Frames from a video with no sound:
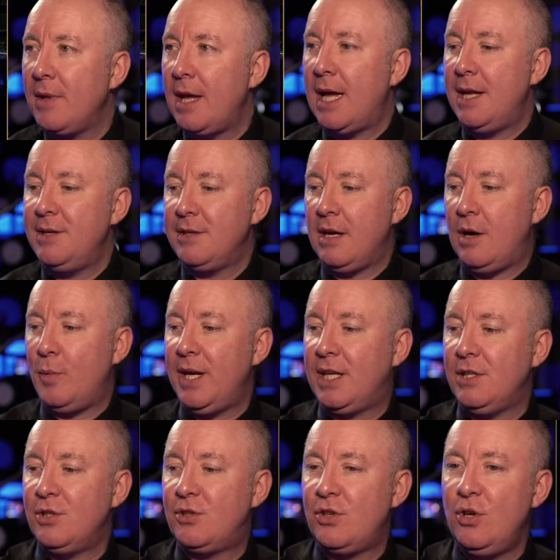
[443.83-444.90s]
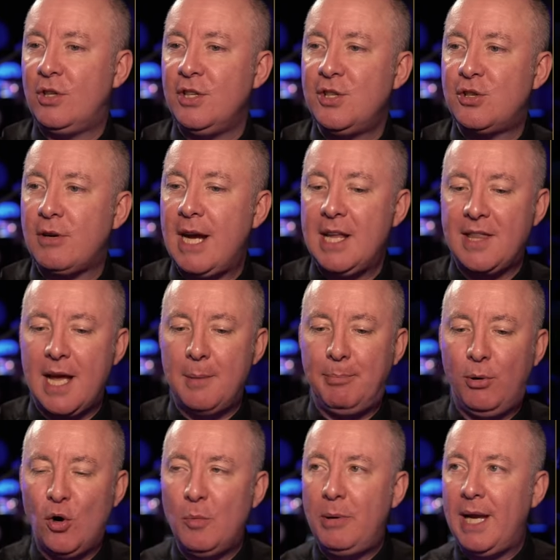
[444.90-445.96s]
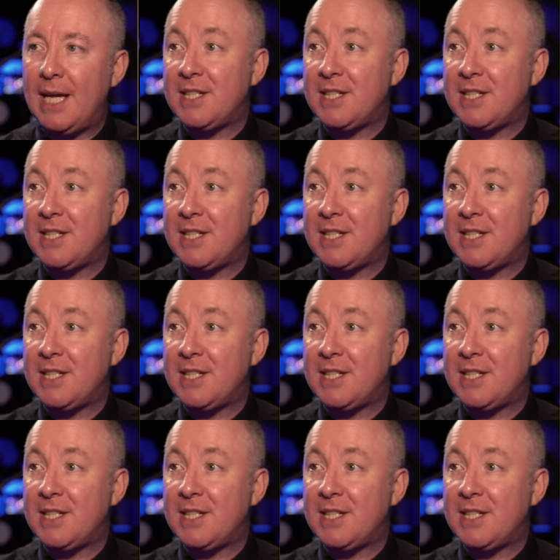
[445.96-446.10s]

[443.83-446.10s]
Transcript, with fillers: and uh, we can you can trade that Paul B